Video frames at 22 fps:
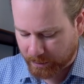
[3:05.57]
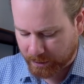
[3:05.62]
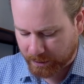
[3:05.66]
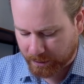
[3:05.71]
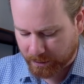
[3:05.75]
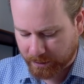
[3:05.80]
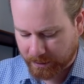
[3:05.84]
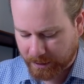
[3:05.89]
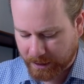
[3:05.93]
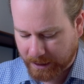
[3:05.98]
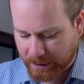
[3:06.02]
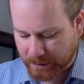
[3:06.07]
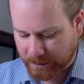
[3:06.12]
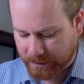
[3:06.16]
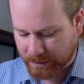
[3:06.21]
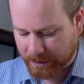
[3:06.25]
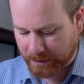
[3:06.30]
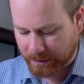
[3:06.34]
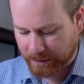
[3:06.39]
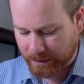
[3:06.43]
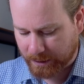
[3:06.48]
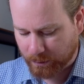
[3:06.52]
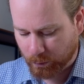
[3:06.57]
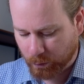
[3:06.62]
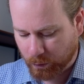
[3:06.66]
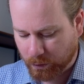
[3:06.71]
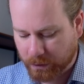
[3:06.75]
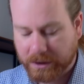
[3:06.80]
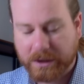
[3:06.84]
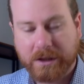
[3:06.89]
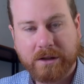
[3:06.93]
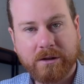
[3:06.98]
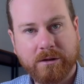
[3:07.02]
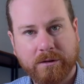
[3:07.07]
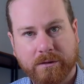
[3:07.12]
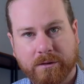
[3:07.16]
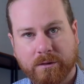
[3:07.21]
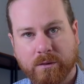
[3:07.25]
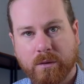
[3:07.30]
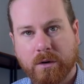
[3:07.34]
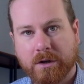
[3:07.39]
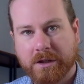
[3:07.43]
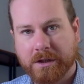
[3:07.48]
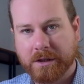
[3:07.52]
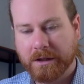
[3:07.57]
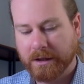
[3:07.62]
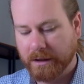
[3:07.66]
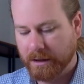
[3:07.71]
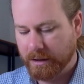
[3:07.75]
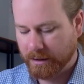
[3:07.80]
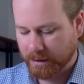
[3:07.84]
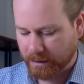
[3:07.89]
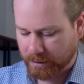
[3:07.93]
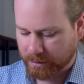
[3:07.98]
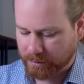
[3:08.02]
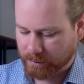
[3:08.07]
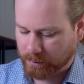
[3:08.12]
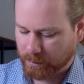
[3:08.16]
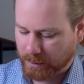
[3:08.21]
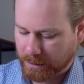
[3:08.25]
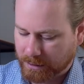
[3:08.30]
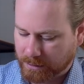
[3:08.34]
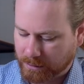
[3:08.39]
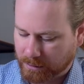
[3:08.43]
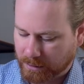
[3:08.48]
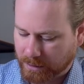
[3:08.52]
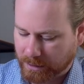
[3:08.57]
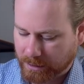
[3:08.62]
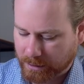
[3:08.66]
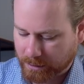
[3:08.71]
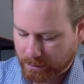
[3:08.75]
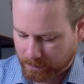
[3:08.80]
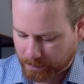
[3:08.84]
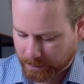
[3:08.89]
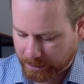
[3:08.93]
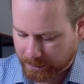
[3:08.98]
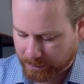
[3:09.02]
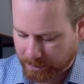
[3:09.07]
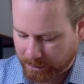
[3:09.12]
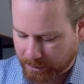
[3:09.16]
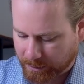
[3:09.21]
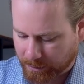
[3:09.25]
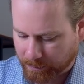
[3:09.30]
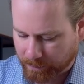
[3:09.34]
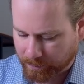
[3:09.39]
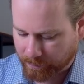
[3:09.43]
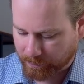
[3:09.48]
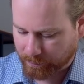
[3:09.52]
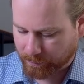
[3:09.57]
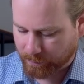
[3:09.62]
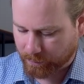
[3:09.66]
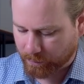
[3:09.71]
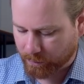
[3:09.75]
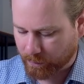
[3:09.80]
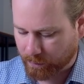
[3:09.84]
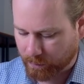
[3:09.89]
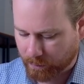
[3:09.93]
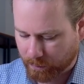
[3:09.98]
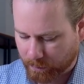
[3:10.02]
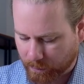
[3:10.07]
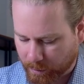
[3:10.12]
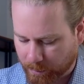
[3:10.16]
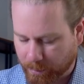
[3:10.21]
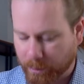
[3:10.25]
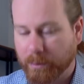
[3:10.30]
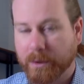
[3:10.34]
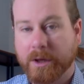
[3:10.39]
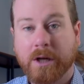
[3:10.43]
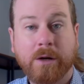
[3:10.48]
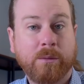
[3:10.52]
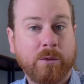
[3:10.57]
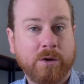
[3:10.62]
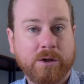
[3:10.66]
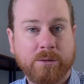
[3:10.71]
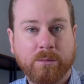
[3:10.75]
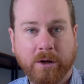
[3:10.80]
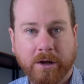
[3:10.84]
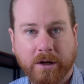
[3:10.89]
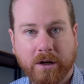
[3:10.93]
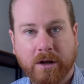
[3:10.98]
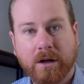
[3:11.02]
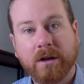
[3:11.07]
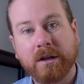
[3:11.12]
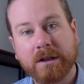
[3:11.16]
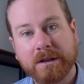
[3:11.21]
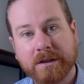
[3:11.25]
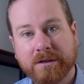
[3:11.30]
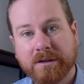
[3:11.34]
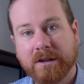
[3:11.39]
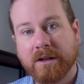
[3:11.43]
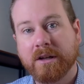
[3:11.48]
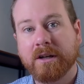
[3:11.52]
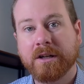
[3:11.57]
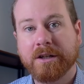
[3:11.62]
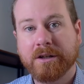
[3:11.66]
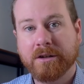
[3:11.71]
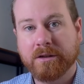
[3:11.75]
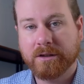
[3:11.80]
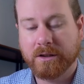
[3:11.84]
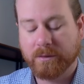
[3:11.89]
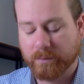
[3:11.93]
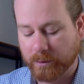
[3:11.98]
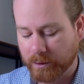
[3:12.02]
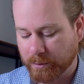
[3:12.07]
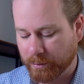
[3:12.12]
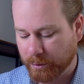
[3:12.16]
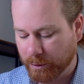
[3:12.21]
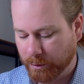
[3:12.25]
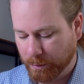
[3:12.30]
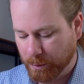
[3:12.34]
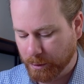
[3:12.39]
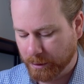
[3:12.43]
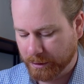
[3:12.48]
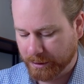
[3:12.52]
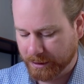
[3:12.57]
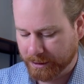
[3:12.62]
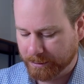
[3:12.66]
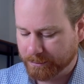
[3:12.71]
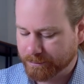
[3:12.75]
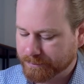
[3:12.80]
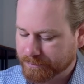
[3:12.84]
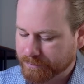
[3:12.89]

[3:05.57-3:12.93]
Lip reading: So not that. And then water for washing cars. Well, I don't know about you, but when I wash my car, it's certainly not done with pure water.